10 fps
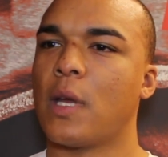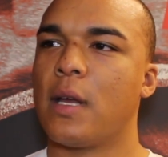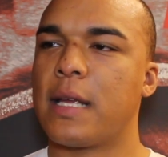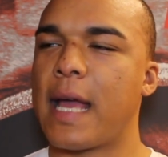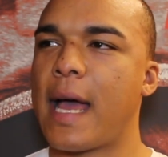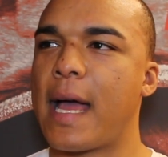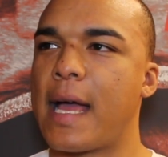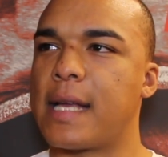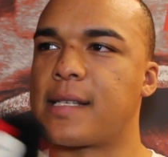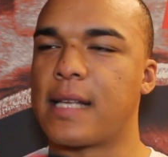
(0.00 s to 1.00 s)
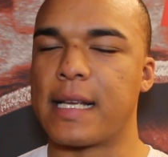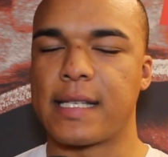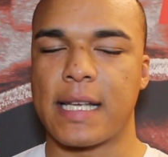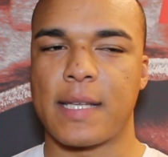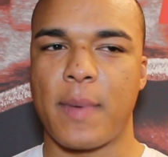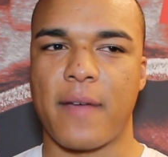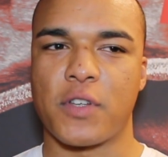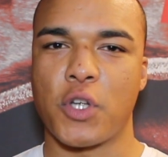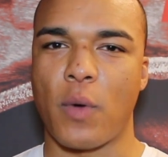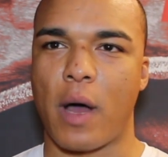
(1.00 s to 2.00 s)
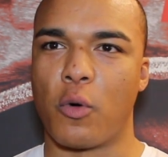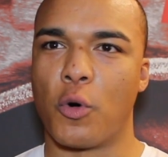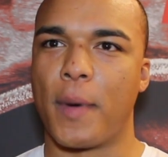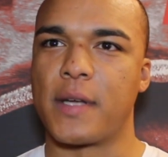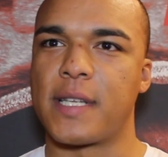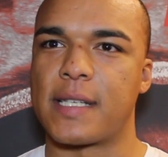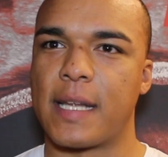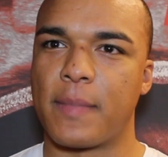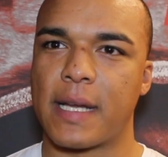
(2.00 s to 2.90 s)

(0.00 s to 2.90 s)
Sunday, yeah, it's, it's, it's, a bit of a shootout almost, isn't it?